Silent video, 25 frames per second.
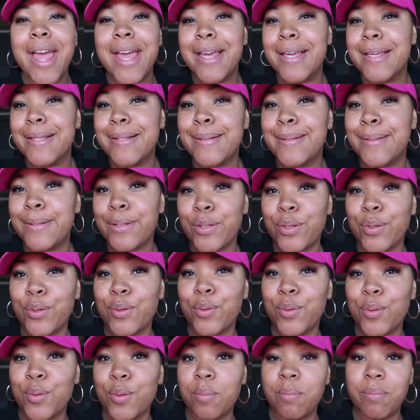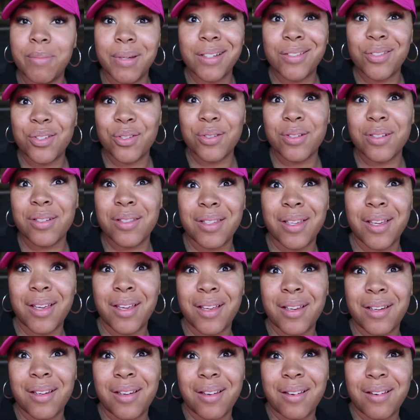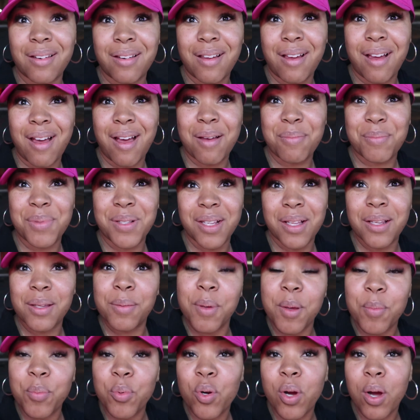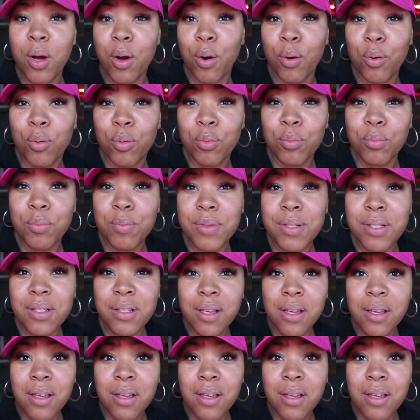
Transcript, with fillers: is to make sure that I'm selling people homes